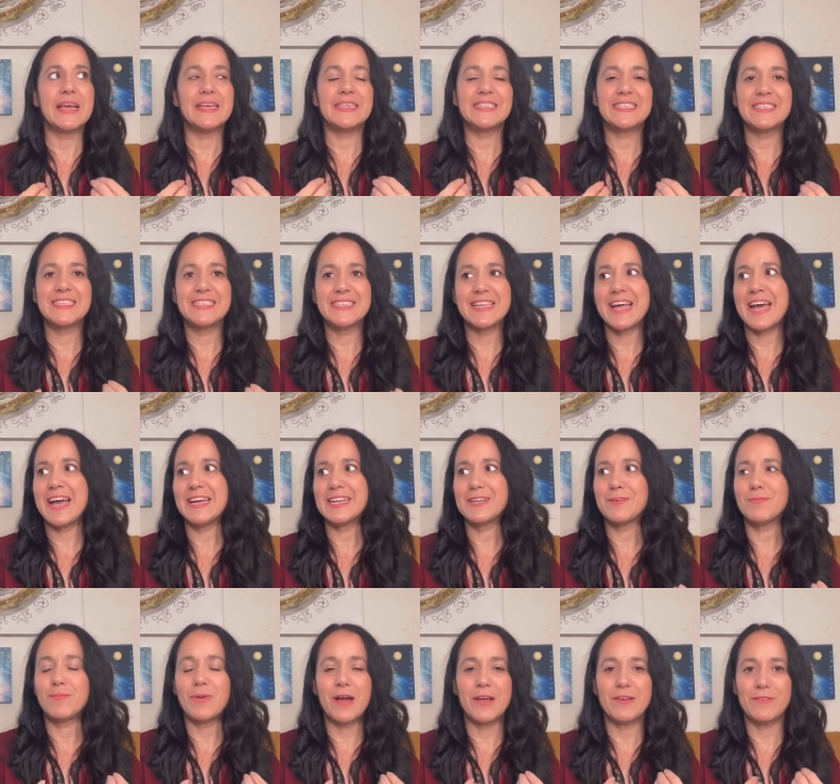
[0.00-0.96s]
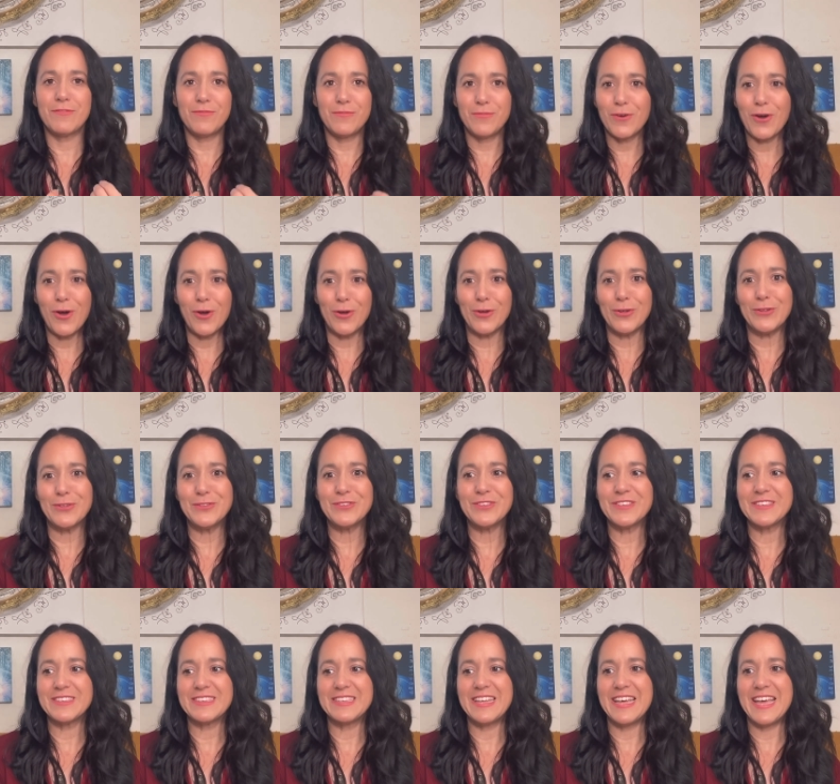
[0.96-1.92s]
it's not my
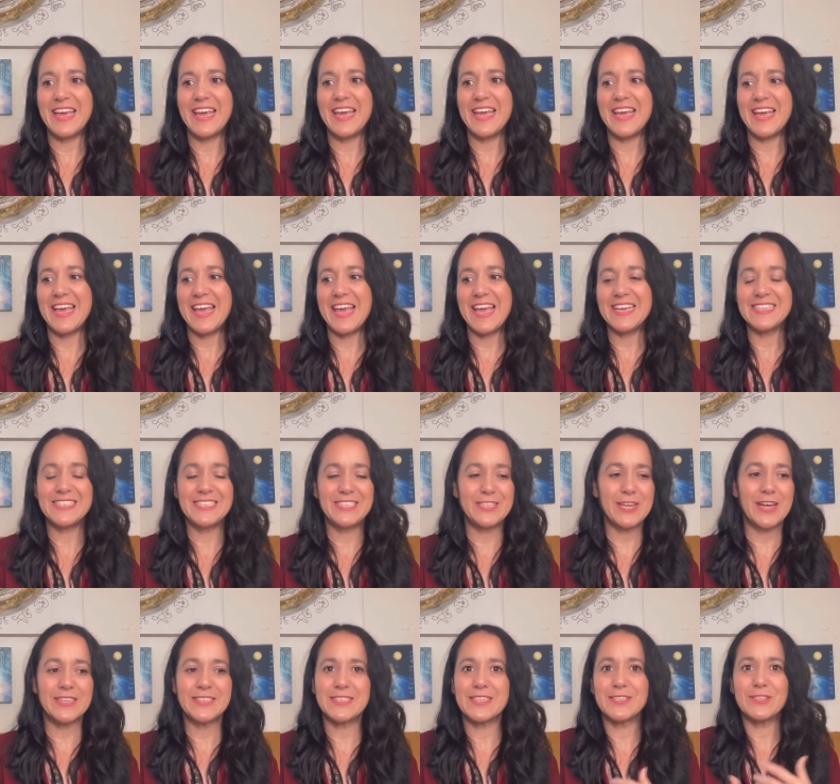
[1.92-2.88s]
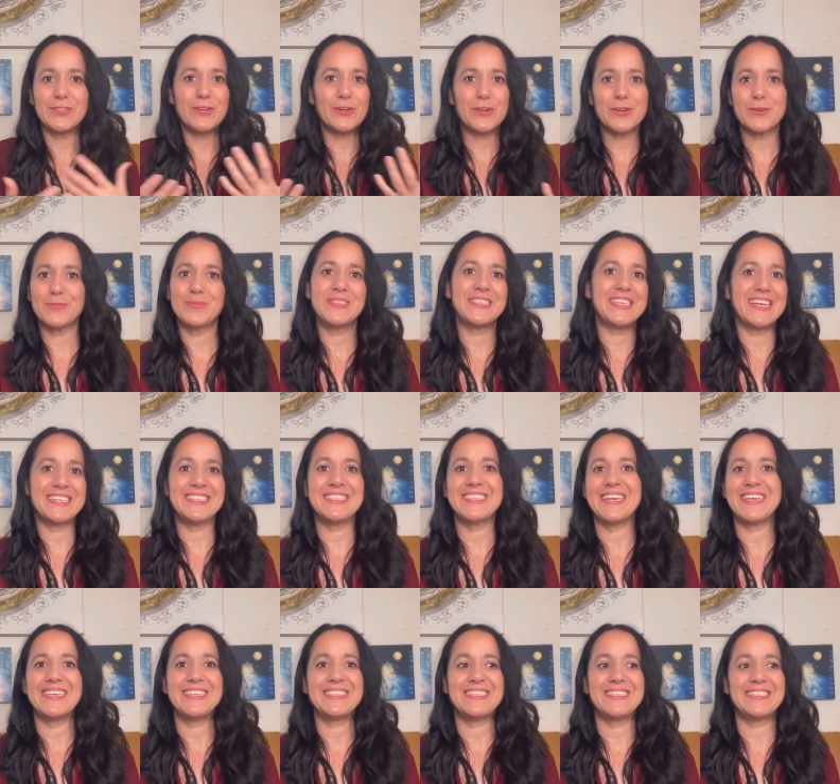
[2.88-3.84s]
fault, it's just the
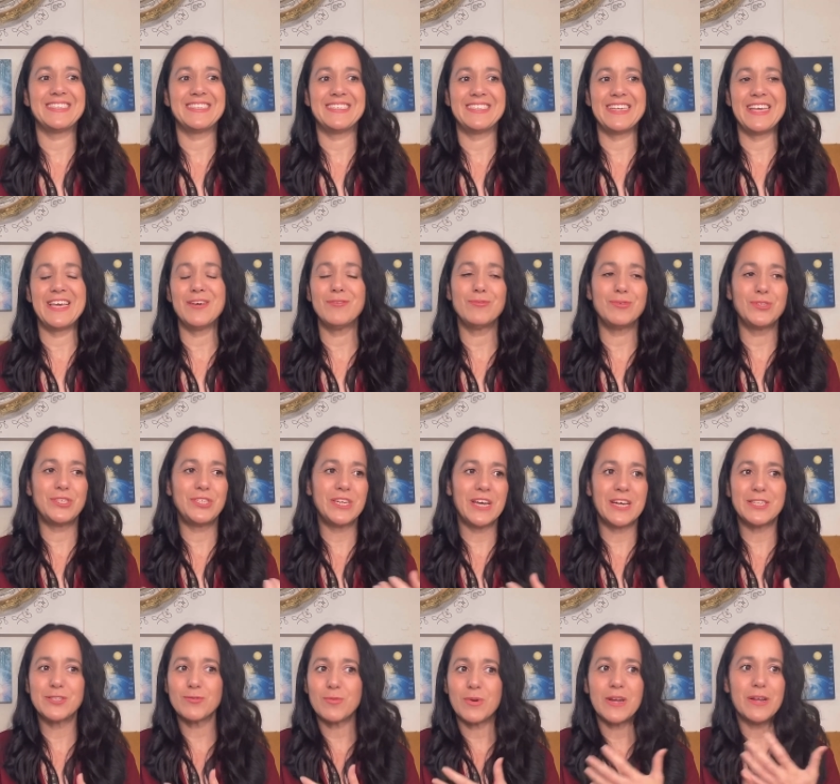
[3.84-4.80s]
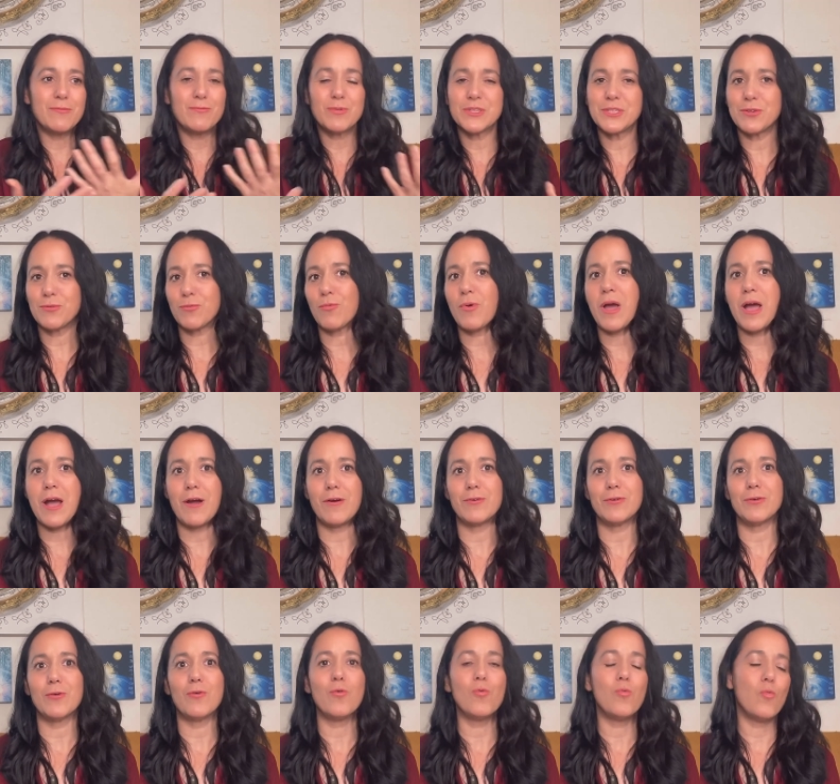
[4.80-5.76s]
circumstances. It was just what it was
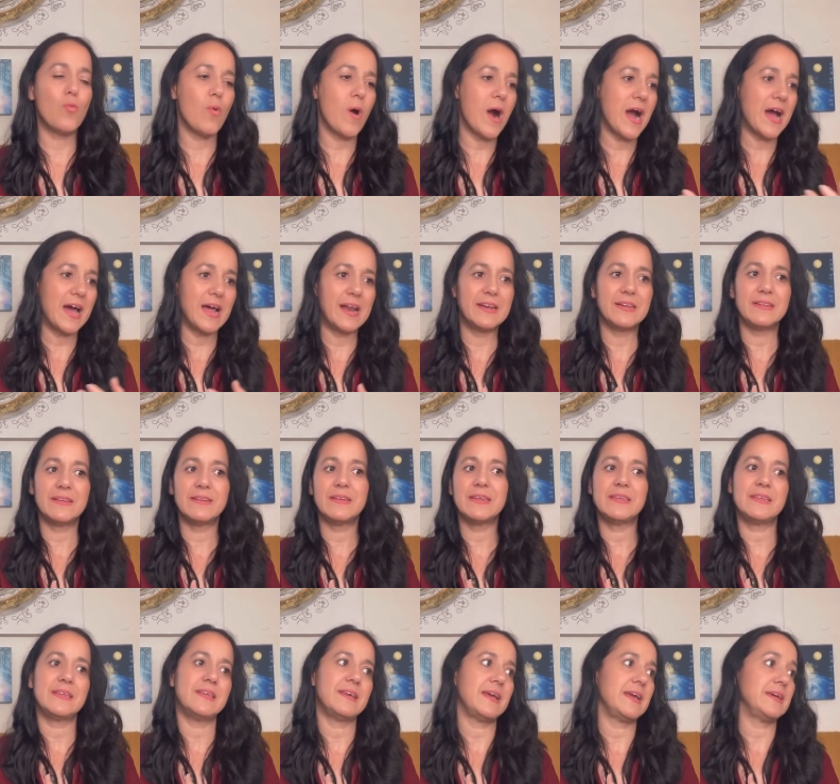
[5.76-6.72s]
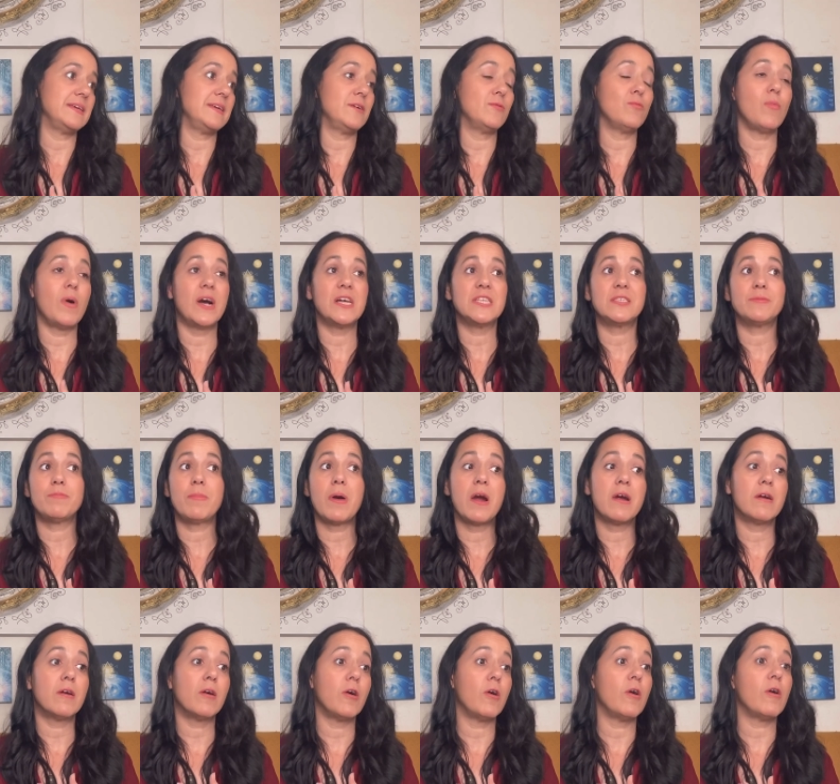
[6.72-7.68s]
around, what it was
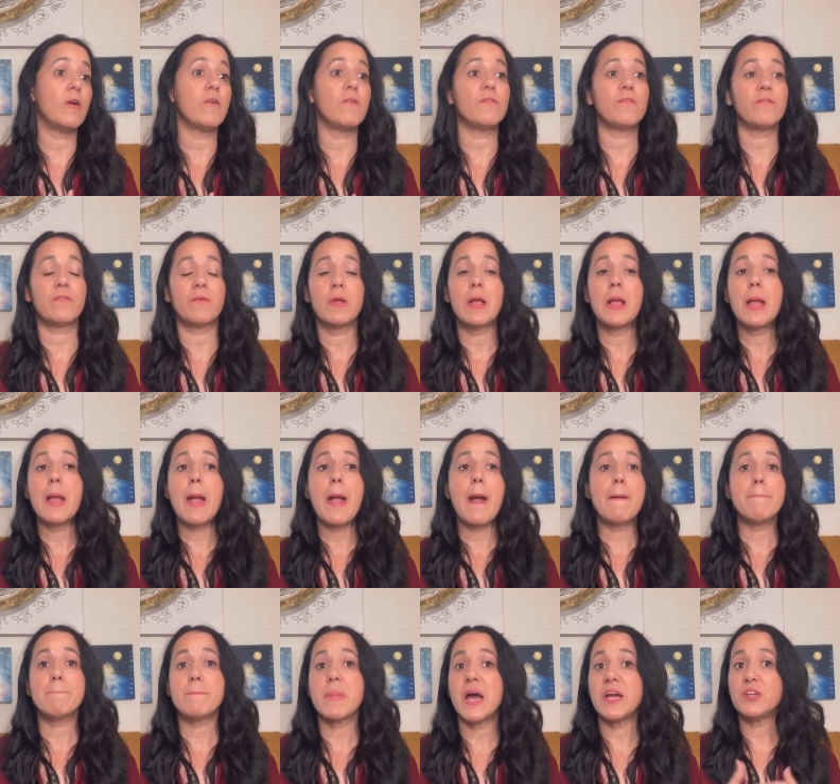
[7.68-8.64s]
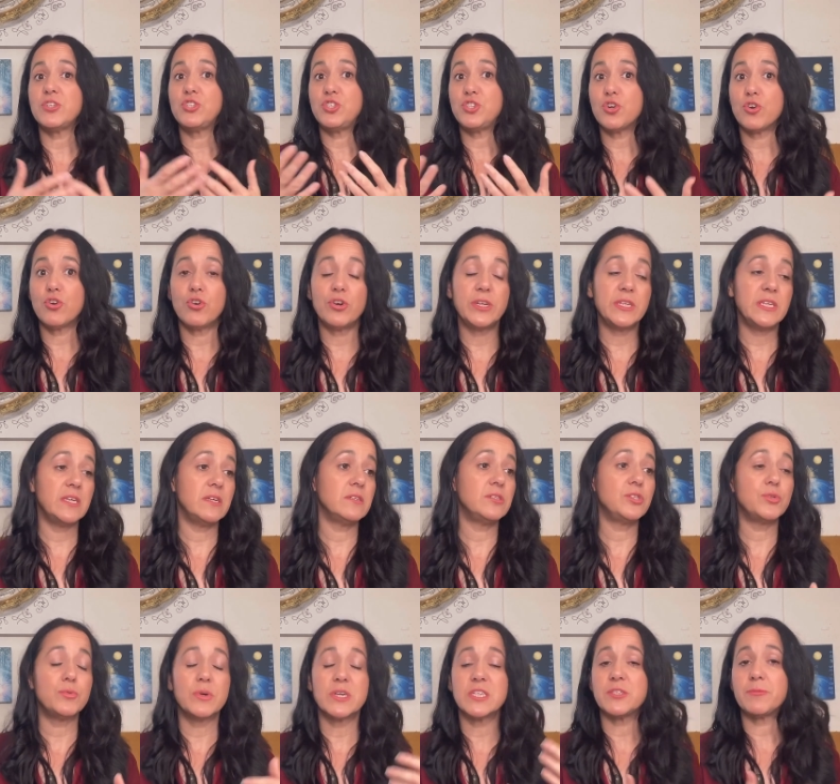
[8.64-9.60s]
part of my
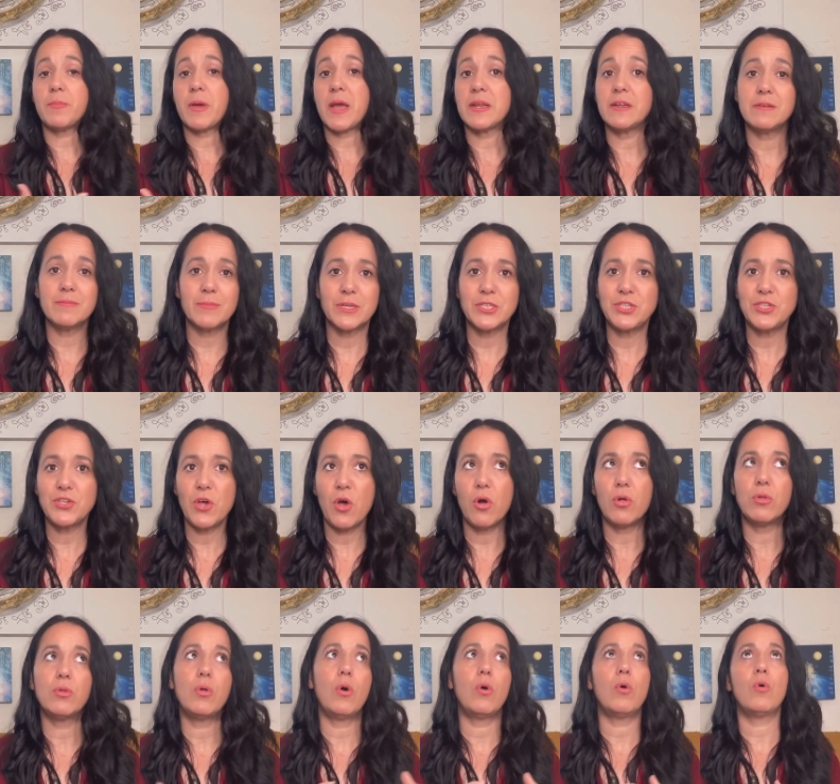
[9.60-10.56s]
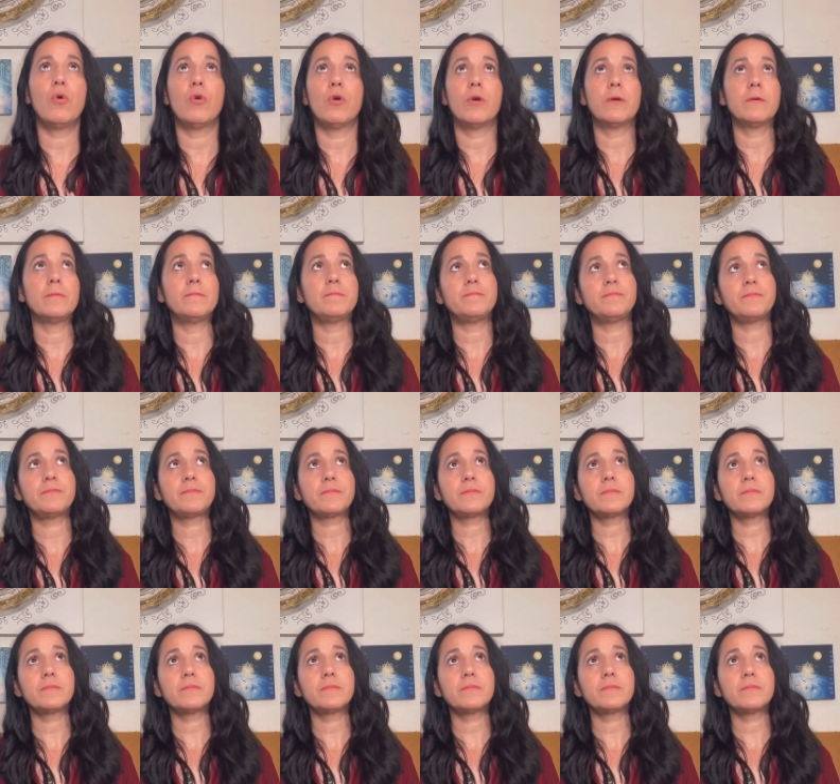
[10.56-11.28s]
journey to expanding my soul, or